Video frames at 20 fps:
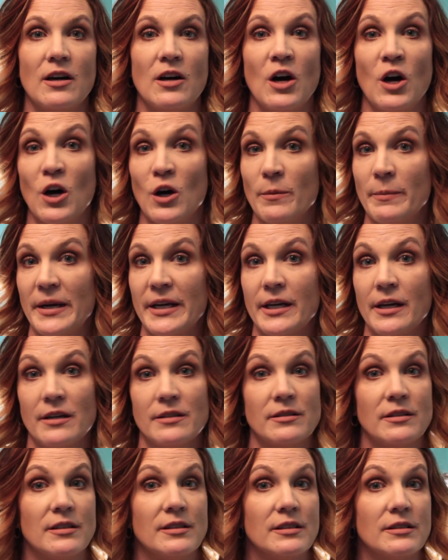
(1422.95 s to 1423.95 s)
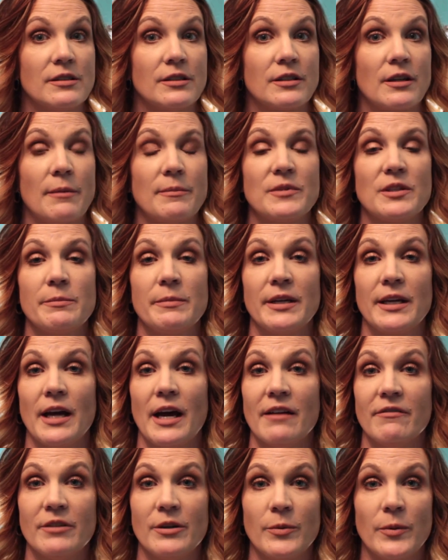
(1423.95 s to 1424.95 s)
All my cousins looked up to me.
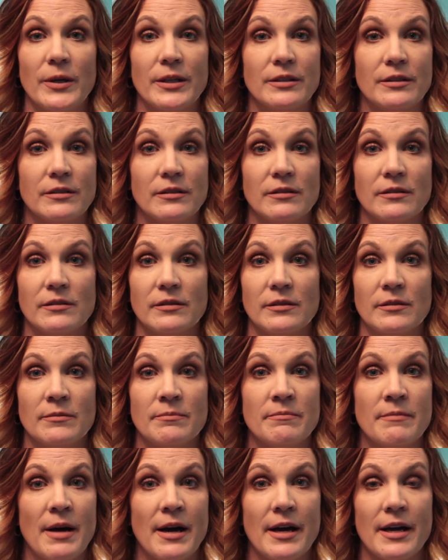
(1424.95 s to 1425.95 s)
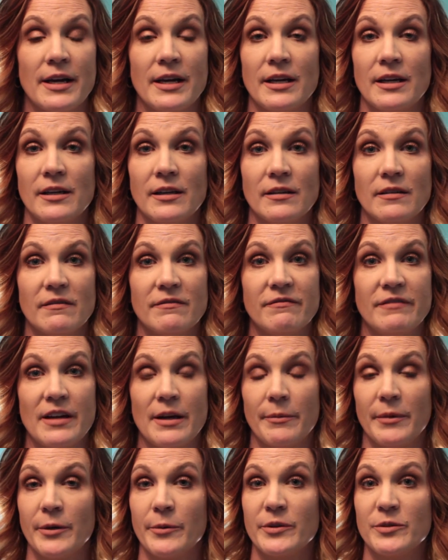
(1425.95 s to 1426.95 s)
Everyone, my
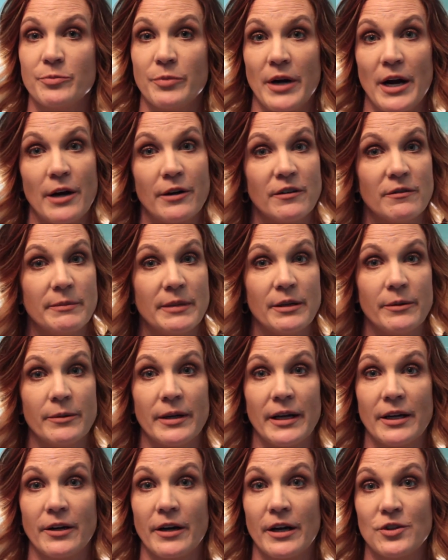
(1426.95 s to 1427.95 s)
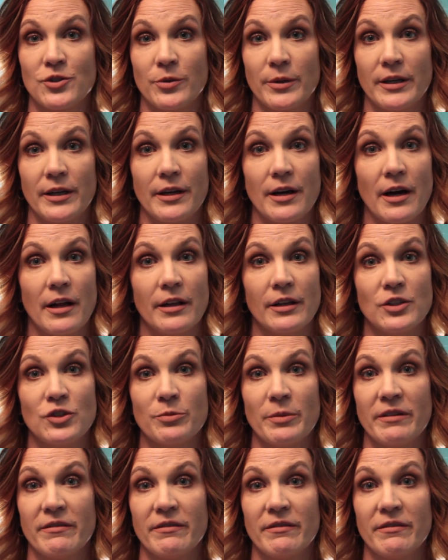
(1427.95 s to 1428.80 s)
family was proud of me when I graduated college.